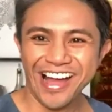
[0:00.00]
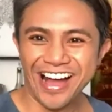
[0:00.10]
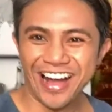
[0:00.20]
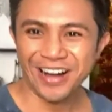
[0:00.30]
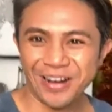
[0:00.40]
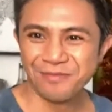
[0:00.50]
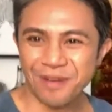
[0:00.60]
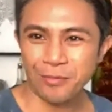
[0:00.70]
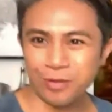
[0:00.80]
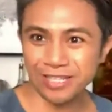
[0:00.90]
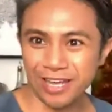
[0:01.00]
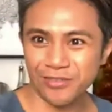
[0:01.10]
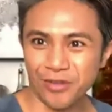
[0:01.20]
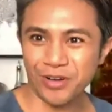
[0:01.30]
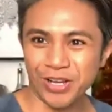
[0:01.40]
Are we live
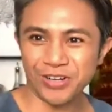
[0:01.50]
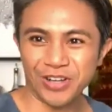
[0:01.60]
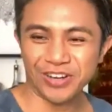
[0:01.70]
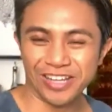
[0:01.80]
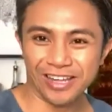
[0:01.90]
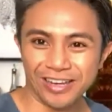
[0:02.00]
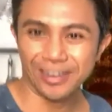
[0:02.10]
already or no? Not yet.